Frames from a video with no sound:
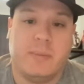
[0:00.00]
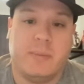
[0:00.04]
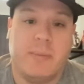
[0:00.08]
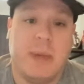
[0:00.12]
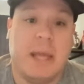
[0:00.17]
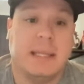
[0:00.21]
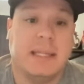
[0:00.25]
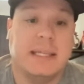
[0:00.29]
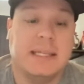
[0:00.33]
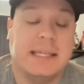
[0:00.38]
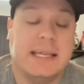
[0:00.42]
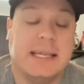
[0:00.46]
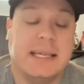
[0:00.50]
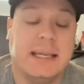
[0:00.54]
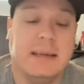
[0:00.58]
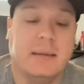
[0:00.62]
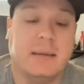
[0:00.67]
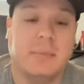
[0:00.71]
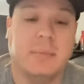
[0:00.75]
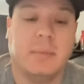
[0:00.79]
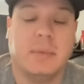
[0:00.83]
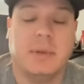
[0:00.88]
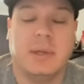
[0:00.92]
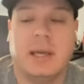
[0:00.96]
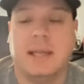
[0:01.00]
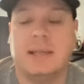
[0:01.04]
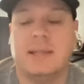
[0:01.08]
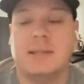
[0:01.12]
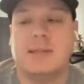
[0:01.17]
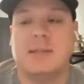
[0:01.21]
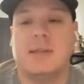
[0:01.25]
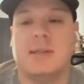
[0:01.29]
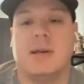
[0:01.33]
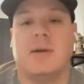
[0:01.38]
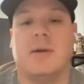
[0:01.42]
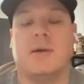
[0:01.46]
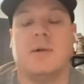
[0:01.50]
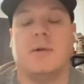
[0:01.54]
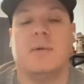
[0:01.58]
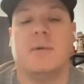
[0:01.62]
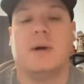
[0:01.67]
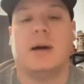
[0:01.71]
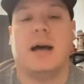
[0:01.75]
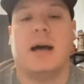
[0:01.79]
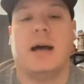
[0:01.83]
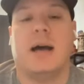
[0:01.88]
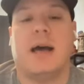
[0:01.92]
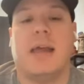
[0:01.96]
made the team. And
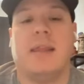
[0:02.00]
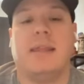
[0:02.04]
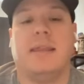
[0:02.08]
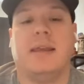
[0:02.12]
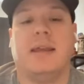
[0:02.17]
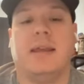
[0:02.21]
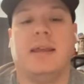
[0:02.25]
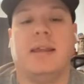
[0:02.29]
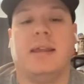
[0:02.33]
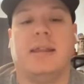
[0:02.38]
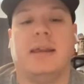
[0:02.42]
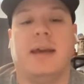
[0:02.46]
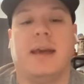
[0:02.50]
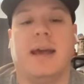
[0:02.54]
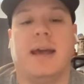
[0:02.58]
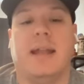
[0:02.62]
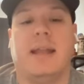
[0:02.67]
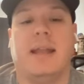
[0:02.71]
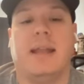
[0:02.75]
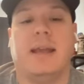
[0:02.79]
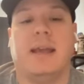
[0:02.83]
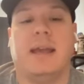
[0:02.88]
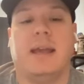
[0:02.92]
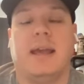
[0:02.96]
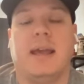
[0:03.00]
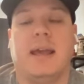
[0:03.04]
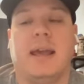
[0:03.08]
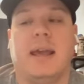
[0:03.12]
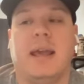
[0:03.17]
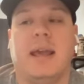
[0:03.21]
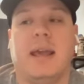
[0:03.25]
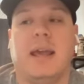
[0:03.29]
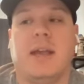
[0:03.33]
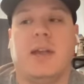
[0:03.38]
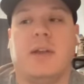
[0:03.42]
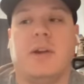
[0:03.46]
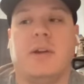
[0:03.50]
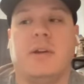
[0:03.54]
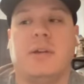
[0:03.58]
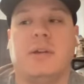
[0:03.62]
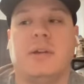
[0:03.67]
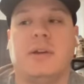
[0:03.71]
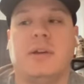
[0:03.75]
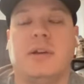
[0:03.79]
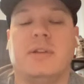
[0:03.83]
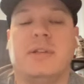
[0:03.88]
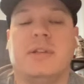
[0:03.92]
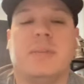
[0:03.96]
so I think that
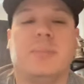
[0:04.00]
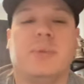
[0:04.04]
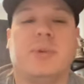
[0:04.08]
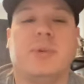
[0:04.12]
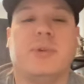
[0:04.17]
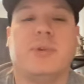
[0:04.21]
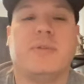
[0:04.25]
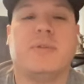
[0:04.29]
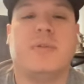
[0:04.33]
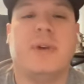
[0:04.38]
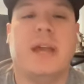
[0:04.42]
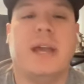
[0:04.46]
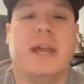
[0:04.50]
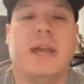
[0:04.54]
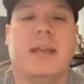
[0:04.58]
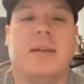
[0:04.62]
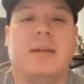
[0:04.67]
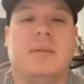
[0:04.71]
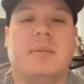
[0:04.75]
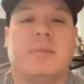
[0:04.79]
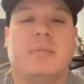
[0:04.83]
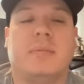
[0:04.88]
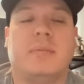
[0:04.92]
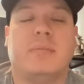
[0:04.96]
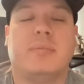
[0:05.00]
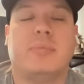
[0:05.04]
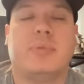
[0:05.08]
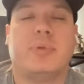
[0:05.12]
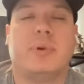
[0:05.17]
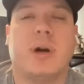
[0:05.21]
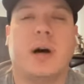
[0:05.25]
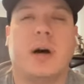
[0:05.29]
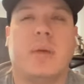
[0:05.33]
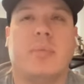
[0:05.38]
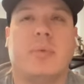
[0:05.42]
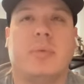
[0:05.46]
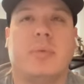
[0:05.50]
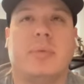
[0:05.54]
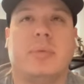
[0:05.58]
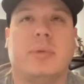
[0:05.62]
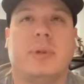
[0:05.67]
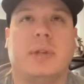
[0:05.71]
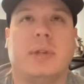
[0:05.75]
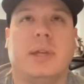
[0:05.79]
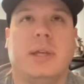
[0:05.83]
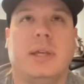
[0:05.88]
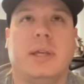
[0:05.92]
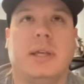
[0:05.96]
your typical fan
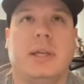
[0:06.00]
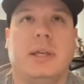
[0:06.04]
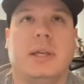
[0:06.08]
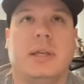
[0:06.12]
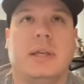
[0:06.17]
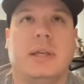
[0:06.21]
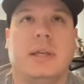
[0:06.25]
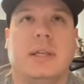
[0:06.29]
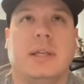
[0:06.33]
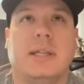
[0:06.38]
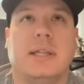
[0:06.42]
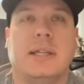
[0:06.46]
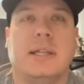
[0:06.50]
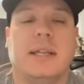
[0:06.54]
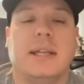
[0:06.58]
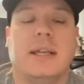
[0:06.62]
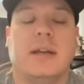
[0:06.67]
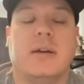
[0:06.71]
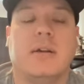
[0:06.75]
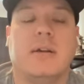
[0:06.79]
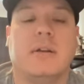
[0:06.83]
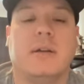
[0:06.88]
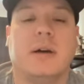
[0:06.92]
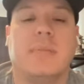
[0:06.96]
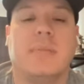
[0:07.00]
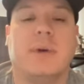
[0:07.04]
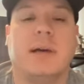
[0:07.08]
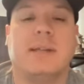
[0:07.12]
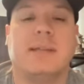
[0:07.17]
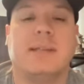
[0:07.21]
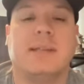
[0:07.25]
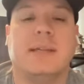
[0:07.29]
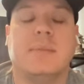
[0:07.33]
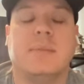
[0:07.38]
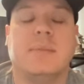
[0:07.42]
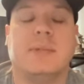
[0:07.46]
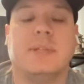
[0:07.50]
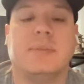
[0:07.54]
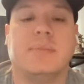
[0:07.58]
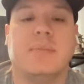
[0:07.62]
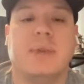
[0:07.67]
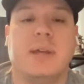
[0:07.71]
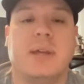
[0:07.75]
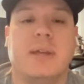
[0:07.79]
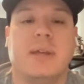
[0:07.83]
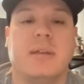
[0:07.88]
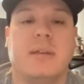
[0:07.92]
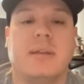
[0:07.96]
probably didn't hear a lot about Tim
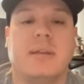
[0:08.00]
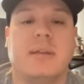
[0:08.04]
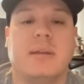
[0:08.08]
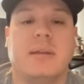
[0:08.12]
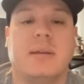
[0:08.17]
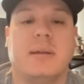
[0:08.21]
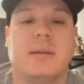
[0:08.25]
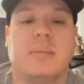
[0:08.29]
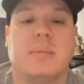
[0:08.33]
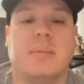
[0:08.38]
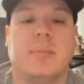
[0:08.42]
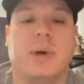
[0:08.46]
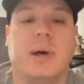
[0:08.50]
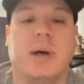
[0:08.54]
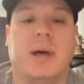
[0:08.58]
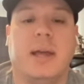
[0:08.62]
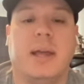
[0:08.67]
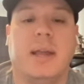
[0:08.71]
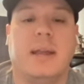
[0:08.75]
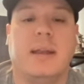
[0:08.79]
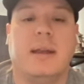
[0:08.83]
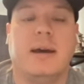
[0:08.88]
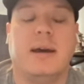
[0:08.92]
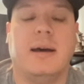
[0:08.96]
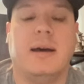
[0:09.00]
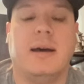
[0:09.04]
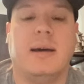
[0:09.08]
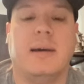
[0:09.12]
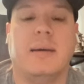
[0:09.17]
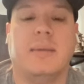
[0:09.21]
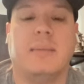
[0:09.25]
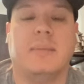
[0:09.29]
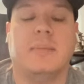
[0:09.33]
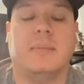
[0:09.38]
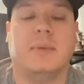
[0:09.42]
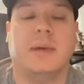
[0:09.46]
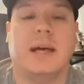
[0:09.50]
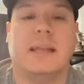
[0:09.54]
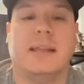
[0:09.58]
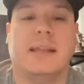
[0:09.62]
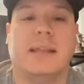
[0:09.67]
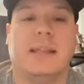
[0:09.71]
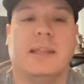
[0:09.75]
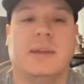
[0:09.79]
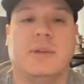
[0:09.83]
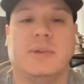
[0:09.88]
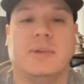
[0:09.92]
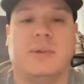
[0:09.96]
Smith, but I
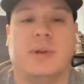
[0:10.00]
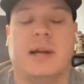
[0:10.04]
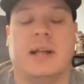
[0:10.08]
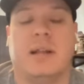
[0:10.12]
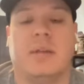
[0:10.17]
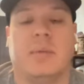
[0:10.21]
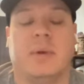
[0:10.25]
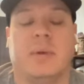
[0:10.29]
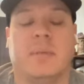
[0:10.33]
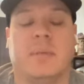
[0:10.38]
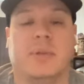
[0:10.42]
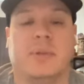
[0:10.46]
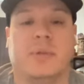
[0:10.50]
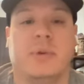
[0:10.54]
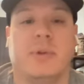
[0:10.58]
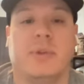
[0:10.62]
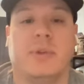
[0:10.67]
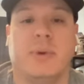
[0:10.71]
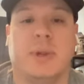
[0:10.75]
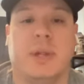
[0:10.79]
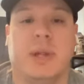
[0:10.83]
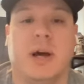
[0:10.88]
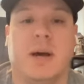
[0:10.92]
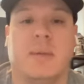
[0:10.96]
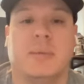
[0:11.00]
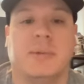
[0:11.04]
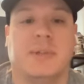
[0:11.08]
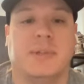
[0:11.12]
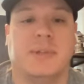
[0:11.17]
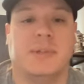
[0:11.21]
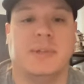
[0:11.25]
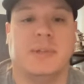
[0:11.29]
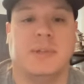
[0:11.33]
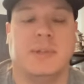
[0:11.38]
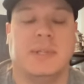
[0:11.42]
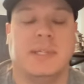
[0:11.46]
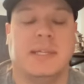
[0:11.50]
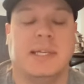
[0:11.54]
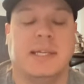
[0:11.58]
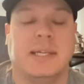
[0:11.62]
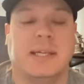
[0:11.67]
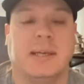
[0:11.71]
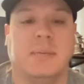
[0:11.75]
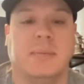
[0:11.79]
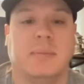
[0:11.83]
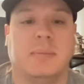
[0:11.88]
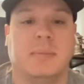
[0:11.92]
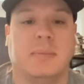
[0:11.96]
think those are Alabama's only 3 options on the
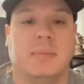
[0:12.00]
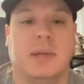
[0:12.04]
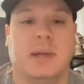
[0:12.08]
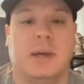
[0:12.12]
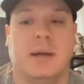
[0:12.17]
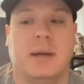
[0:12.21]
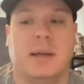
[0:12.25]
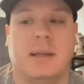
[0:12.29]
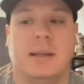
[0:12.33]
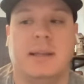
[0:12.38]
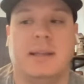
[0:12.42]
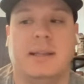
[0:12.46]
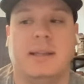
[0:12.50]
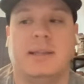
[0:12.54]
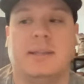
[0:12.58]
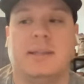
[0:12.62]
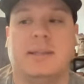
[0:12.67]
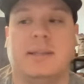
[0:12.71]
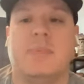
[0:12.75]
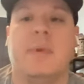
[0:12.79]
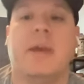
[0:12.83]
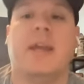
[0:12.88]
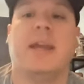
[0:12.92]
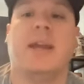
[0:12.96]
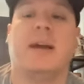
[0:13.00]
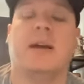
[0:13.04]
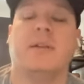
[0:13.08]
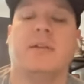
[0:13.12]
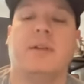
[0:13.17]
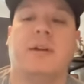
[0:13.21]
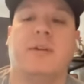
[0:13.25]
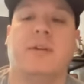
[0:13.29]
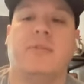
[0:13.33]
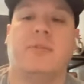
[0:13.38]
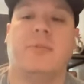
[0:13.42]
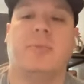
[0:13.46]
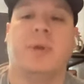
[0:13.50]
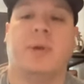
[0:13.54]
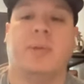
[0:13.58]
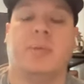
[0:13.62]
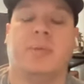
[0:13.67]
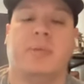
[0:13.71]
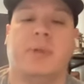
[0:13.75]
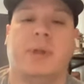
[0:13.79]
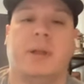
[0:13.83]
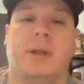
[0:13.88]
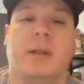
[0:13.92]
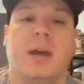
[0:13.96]
team. To make it clear for people
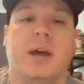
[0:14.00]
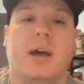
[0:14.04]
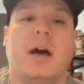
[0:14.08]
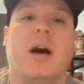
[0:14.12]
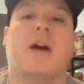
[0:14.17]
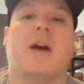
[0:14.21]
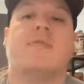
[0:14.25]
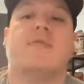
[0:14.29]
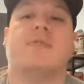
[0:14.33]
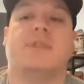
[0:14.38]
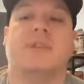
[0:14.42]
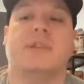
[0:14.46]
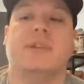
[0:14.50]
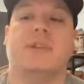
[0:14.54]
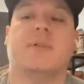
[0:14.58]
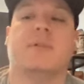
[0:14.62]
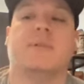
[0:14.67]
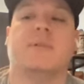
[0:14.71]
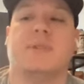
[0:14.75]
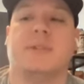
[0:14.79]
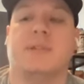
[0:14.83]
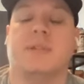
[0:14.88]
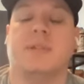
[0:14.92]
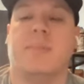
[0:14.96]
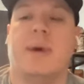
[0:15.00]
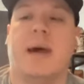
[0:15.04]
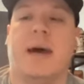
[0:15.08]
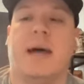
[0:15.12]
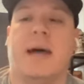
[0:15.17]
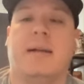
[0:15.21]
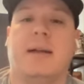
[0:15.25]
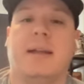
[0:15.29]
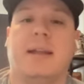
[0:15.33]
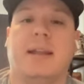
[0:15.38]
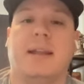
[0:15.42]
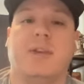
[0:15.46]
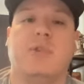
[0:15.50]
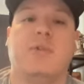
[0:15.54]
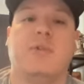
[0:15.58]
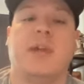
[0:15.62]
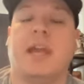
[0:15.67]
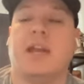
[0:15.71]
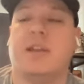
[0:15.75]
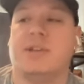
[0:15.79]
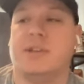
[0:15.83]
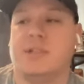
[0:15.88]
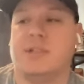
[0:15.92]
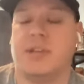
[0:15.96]
that obviously don't see the ballot, you
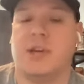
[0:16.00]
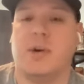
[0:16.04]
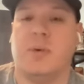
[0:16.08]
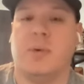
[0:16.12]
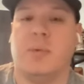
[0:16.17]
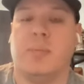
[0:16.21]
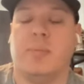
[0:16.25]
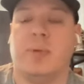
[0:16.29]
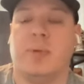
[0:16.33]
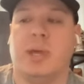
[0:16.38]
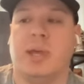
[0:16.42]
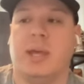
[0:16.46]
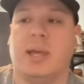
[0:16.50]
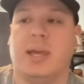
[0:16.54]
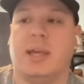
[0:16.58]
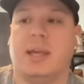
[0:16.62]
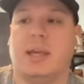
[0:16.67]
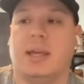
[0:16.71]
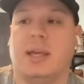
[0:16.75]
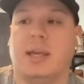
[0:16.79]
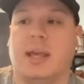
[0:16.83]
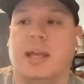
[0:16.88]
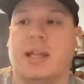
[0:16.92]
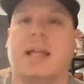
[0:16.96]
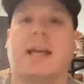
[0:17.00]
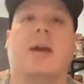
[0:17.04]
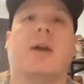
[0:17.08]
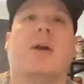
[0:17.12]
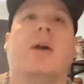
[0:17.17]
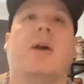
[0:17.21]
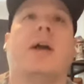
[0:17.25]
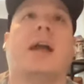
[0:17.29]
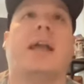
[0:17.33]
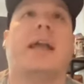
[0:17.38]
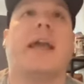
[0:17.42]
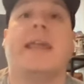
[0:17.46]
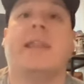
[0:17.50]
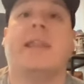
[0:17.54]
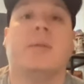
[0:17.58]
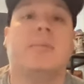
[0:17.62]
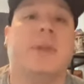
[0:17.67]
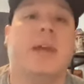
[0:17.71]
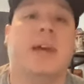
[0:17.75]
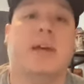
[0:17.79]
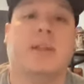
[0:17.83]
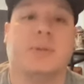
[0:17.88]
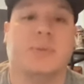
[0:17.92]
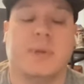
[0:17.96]
can't just go and pick, like, Caleb
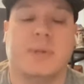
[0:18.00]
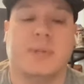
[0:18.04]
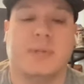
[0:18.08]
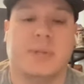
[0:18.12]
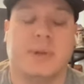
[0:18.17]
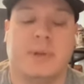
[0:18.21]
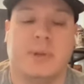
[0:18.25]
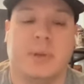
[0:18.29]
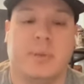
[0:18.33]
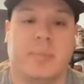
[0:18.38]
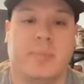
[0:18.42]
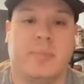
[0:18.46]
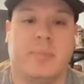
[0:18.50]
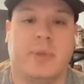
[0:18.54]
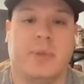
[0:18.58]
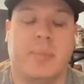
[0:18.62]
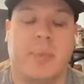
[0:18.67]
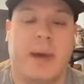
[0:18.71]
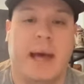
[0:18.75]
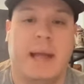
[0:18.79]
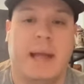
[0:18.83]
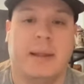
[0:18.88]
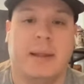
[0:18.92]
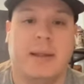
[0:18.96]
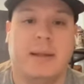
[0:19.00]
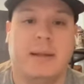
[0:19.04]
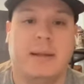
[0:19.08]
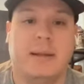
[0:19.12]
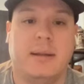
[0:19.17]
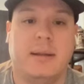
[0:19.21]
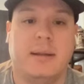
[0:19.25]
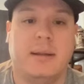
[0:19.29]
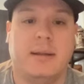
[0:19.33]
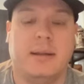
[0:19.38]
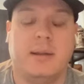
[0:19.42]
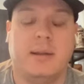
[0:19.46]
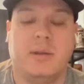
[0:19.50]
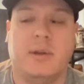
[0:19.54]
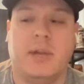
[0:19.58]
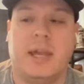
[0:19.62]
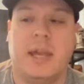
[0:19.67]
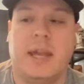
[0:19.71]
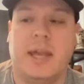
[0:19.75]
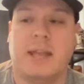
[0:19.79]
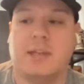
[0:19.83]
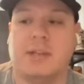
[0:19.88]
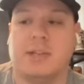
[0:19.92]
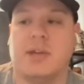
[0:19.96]
Downs wasn't on the ballot. You
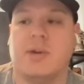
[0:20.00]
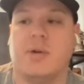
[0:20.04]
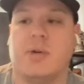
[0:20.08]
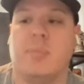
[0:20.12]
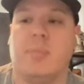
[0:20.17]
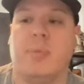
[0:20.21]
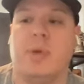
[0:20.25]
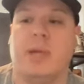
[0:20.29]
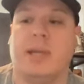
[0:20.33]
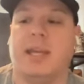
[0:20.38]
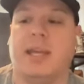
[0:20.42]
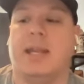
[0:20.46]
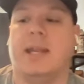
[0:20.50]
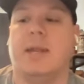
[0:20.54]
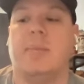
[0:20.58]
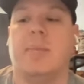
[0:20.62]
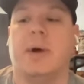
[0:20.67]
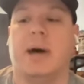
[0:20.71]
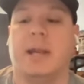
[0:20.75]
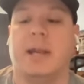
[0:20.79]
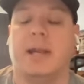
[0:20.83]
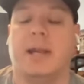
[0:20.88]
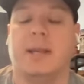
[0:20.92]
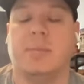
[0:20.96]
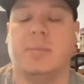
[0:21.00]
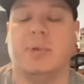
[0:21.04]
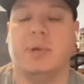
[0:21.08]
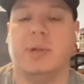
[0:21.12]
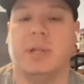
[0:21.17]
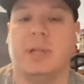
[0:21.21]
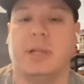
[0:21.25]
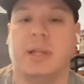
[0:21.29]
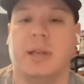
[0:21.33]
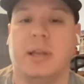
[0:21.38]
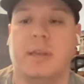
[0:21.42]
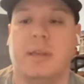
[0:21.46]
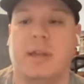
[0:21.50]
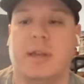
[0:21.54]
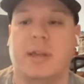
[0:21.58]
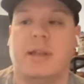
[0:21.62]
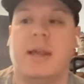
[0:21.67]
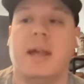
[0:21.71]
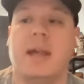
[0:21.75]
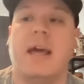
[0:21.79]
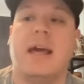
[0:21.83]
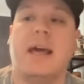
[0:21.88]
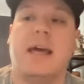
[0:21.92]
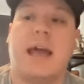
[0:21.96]
can't just go and pick anybody to put in there.
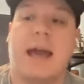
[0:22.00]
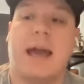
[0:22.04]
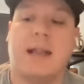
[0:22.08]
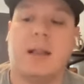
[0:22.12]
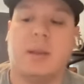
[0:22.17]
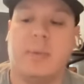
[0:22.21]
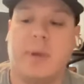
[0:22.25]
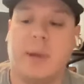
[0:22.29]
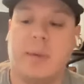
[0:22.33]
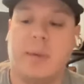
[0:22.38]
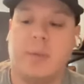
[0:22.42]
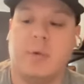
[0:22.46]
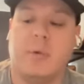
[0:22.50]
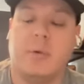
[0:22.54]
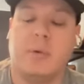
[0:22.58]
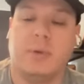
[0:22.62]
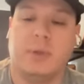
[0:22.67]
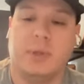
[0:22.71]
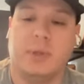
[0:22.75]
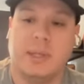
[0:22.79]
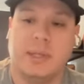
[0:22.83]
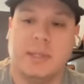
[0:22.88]
Alabama will